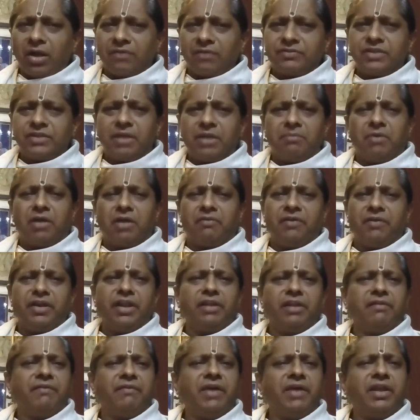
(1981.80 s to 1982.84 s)
of them are very,
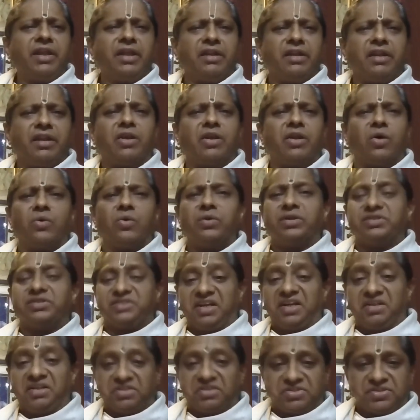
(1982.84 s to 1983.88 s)
very renowned
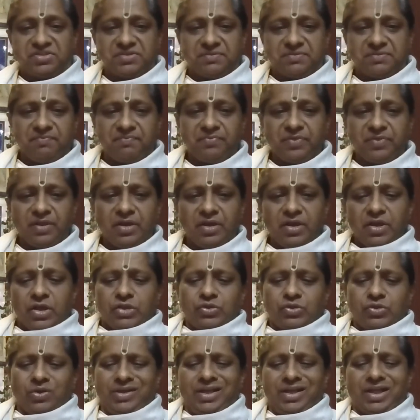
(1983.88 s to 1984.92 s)
saints.
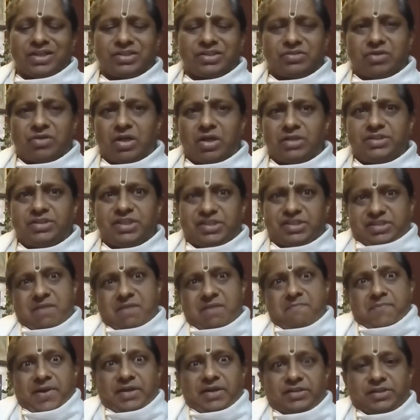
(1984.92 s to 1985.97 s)
So he has not just
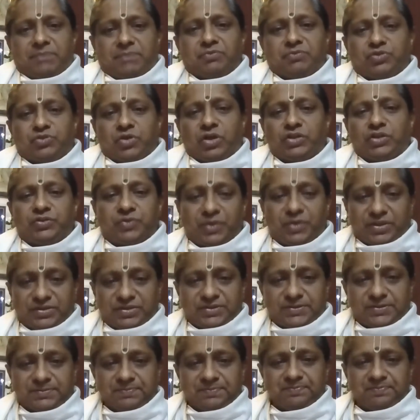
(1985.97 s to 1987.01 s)
compiled some songs for us.